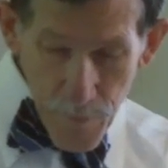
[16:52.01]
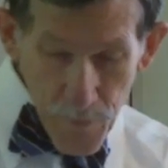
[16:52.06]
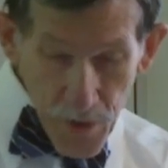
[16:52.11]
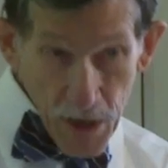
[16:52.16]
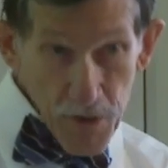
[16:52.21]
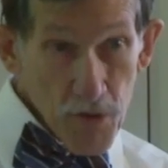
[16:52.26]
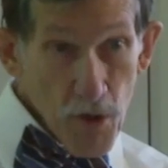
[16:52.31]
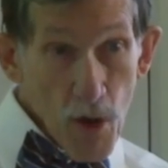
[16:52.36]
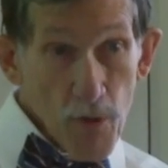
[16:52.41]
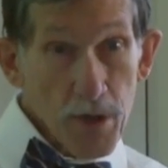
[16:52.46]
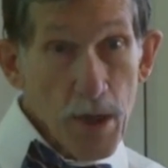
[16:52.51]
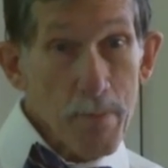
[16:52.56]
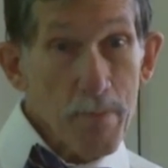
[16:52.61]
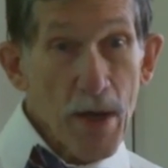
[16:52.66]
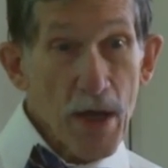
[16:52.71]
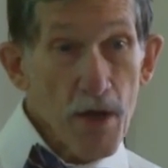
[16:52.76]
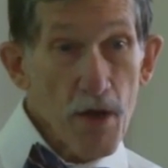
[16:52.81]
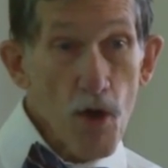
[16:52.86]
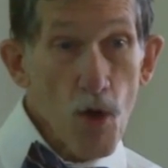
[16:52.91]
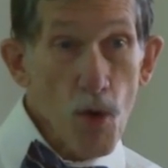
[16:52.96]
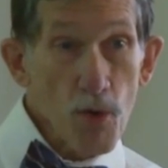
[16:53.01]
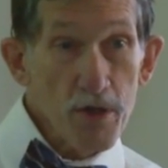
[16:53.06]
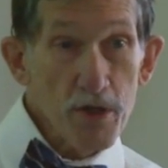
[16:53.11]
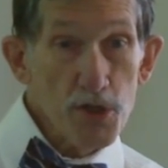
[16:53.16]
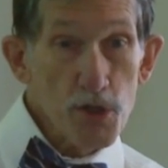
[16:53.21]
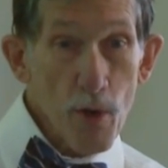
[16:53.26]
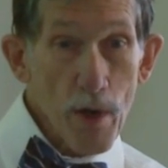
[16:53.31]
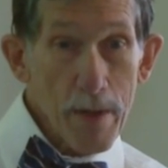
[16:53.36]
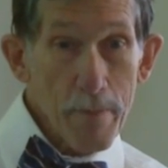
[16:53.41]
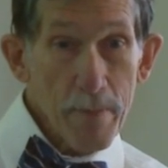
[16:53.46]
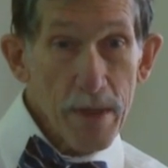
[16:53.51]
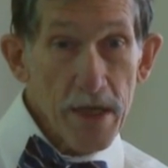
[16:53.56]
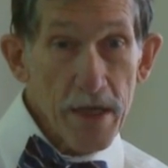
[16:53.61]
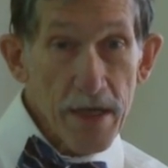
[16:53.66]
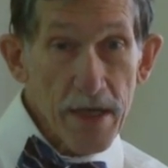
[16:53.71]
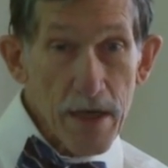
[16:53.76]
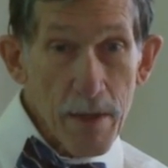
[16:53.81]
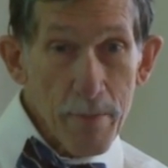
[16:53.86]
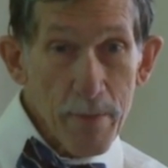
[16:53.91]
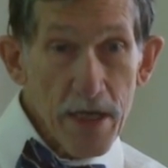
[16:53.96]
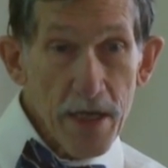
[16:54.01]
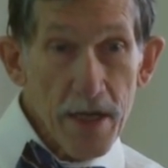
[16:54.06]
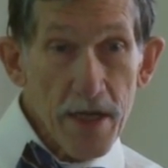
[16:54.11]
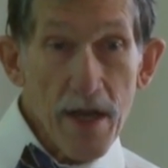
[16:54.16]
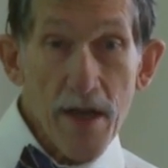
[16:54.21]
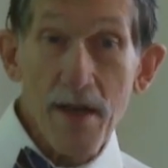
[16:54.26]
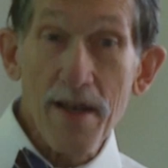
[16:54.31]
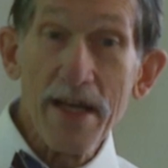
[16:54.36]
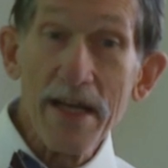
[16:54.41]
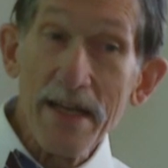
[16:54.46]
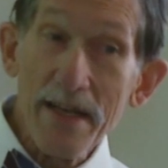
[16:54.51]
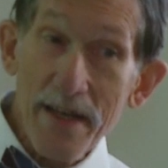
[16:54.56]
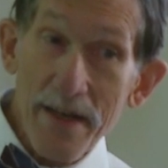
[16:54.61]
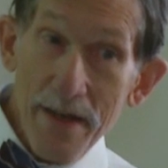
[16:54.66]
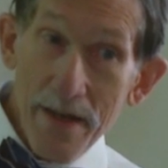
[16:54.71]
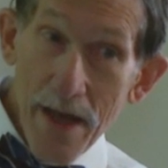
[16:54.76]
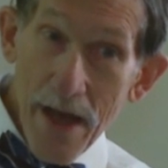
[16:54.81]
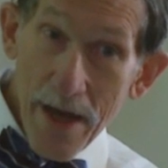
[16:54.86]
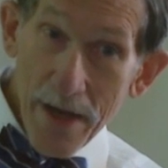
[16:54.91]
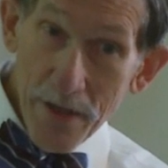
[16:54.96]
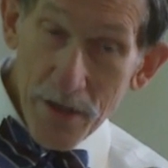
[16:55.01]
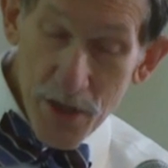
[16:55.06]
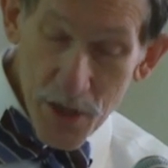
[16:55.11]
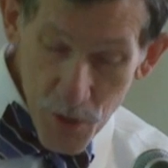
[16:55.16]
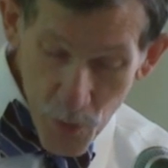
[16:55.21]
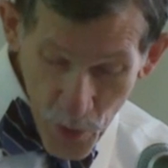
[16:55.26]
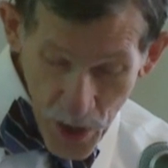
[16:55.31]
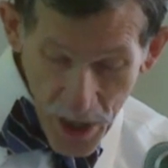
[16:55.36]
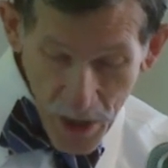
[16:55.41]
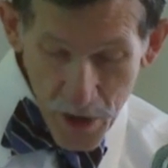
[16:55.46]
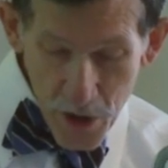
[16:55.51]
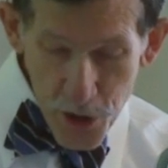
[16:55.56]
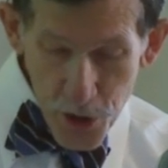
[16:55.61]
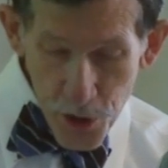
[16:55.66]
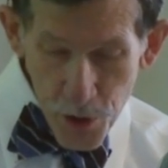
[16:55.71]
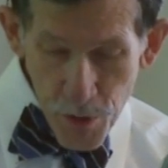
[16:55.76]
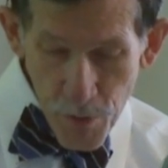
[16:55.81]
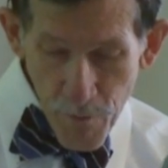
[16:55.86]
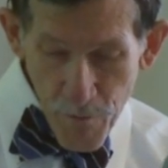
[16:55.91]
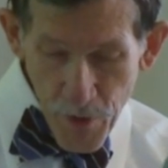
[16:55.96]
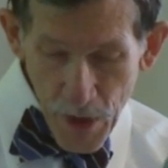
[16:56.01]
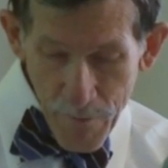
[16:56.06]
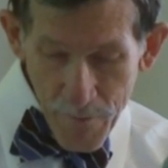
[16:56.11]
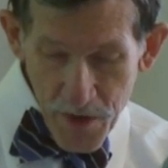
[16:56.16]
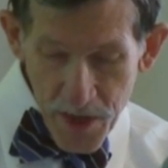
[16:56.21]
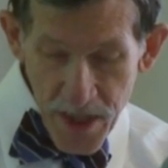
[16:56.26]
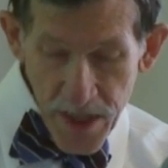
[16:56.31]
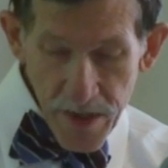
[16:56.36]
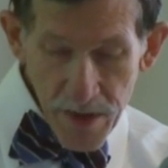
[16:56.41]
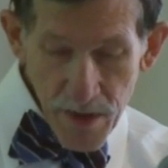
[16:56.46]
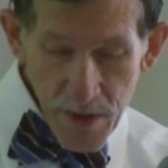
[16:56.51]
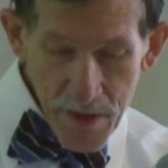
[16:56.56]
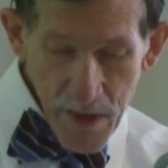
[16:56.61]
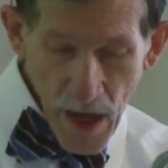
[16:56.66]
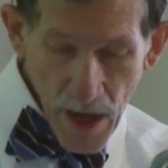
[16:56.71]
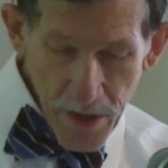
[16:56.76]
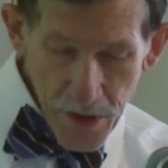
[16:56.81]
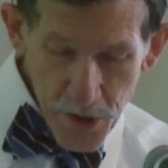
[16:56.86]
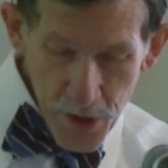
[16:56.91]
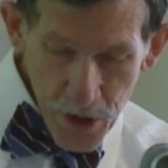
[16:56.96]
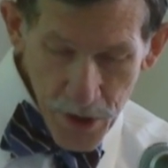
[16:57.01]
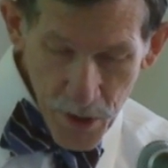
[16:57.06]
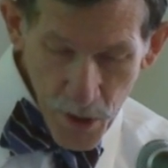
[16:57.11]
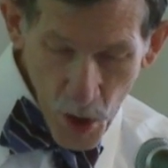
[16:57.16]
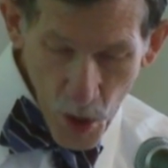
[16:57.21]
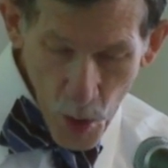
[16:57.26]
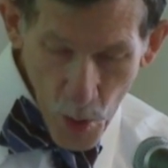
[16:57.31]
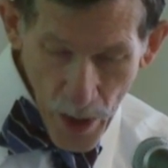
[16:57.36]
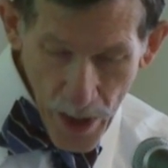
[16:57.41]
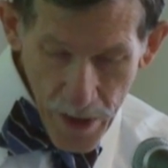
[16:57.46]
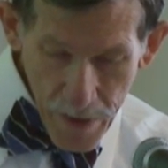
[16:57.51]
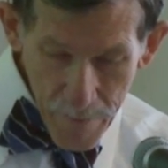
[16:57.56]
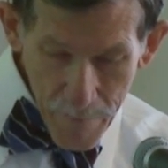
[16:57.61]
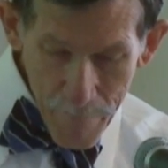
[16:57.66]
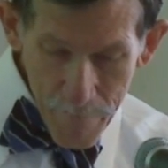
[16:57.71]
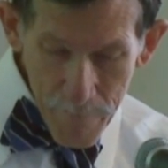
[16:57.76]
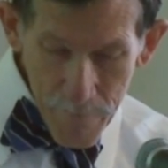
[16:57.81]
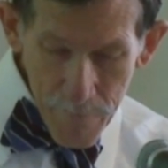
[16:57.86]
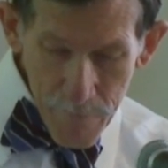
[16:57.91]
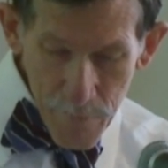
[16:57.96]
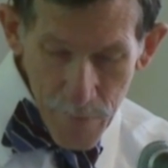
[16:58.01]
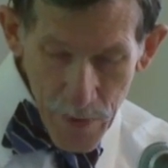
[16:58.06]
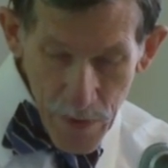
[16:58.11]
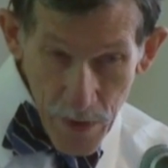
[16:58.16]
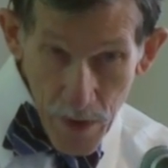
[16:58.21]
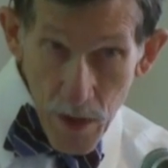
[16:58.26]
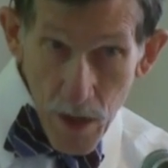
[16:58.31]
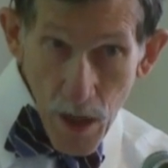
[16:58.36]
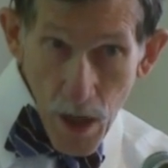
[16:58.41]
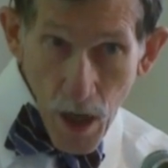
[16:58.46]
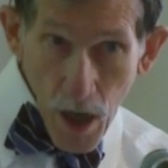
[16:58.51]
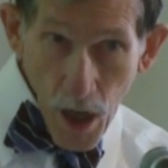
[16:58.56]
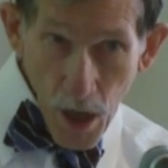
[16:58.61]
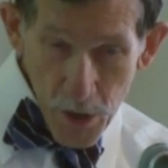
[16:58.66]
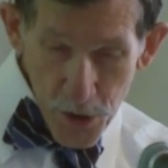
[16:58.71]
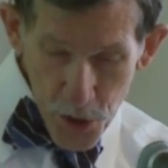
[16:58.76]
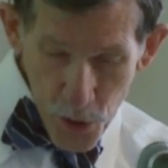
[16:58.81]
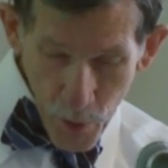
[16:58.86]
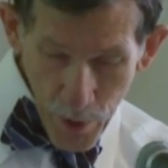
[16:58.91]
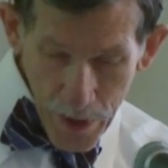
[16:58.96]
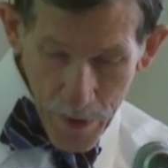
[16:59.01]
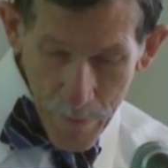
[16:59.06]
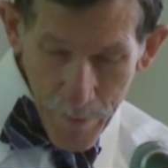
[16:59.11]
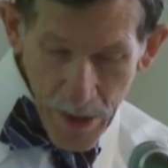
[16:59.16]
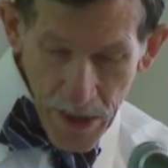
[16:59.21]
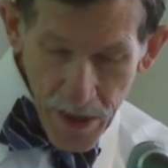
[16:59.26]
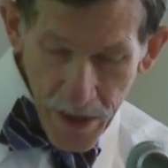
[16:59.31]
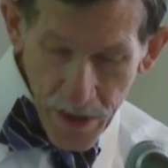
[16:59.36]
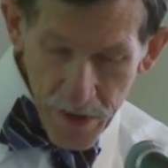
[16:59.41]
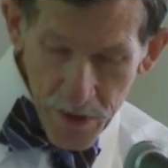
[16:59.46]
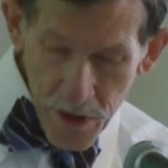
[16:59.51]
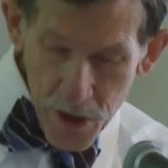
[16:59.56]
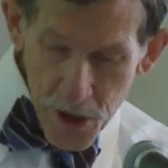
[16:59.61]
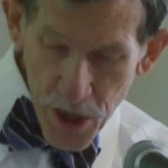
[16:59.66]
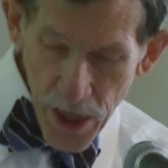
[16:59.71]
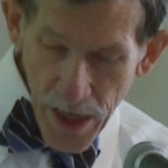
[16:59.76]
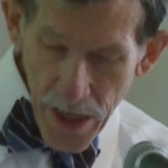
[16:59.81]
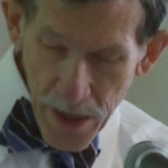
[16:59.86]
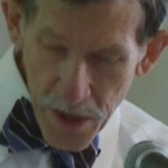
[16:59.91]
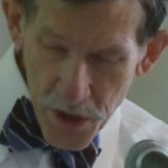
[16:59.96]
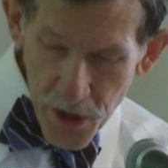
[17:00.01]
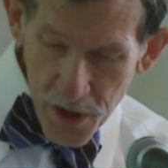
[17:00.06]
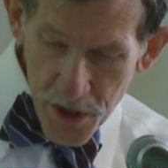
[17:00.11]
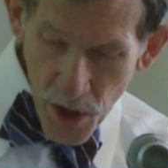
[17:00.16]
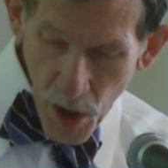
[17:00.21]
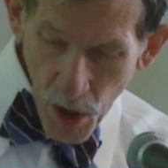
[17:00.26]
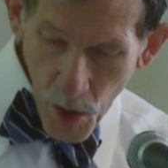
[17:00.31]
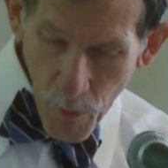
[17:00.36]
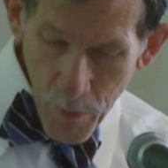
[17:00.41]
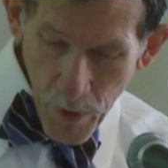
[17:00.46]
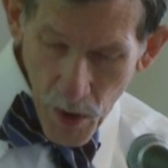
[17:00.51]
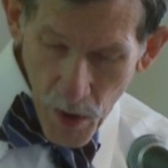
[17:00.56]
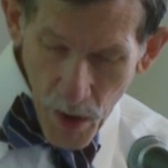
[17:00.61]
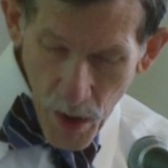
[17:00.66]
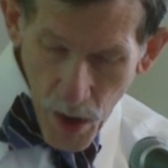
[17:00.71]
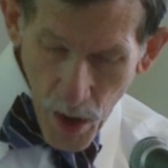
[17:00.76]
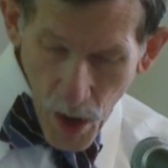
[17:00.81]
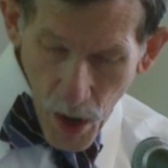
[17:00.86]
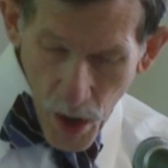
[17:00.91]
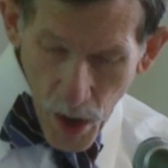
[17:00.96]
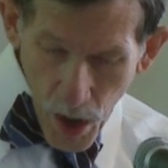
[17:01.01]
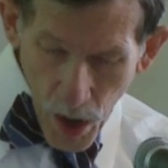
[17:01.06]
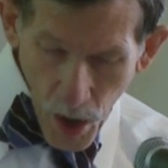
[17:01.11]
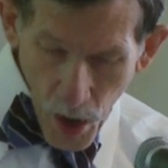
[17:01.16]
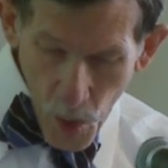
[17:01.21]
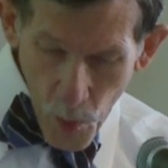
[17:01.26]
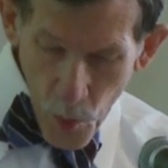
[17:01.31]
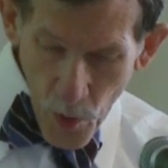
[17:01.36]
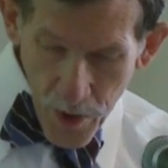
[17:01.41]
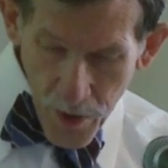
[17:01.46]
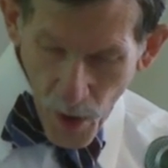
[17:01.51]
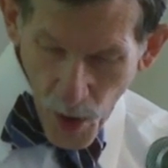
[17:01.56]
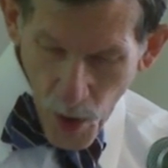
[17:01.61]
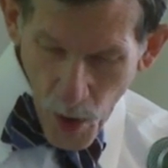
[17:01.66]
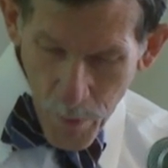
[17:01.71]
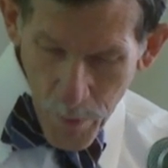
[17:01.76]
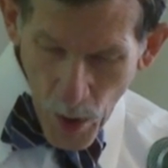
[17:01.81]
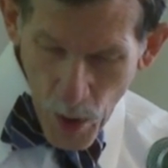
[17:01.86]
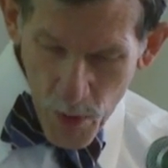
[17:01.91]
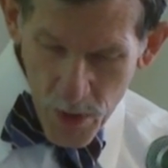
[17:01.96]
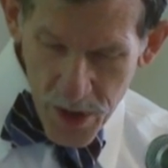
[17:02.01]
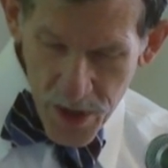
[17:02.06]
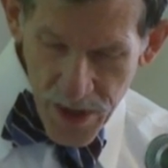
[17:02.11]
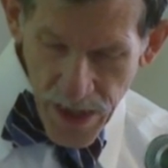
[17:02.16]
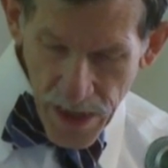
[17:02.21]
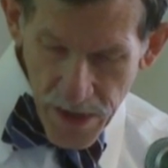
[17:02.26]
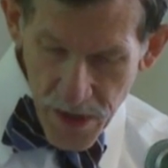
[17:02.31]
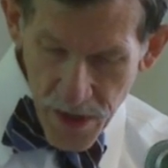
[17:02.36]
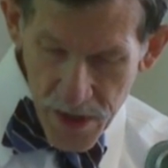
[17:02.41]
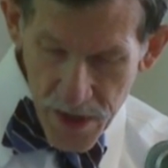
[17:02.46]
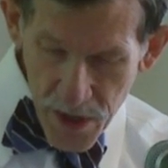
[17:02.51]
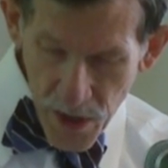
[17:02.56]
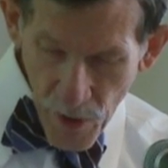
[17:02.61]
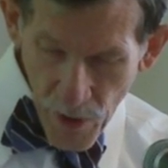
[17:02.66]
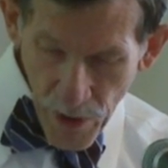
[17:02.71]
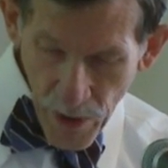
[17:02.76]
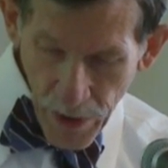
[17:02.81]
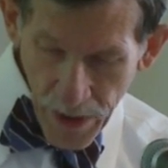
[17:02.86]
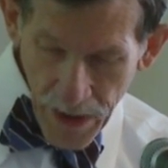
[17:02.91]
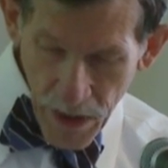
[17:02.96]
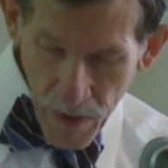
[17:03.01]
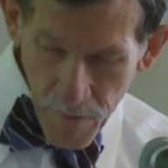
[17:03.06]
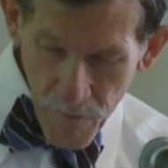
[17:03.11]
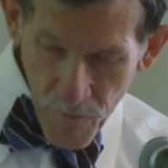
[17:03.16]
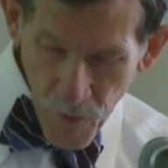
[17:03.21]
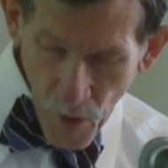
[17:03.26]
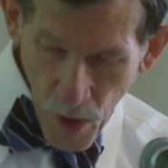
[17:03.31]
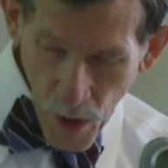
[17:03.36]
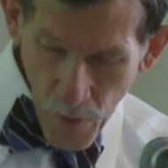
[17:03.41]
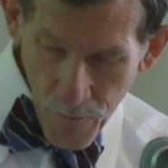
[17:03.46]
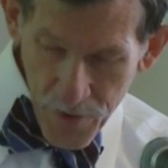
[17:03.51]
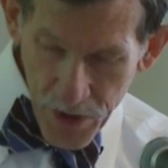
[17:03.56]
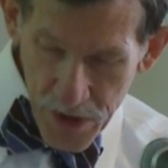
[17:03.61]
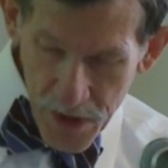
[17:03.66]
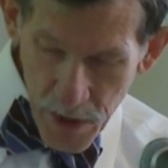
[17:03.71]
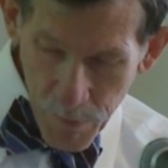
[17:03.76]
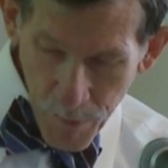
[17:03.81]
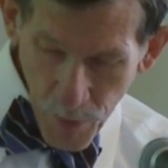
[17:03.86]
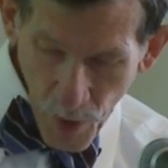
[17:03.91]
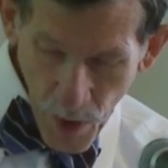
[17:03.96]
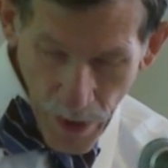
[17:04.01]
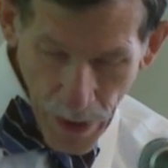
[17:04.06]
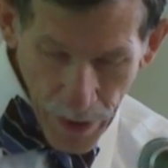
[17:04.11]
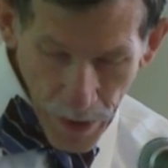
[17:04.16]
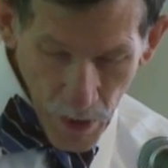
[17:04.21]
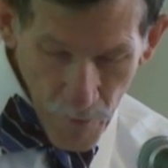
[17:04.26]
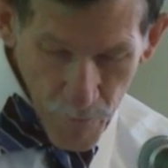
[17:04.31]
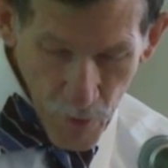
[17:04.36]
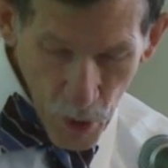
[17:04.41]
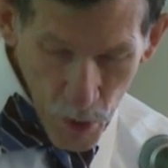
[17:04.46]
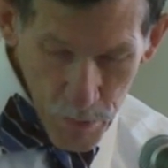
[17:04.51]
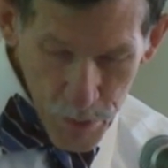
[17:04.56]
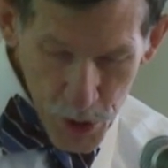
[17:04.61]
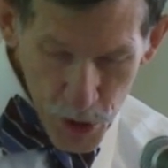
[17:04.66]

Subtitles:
They thought they better hold a joint meeting immediately, next week, June 15th, 1908. Joint meeting, the changes would almost necessarily involve the supplying of Home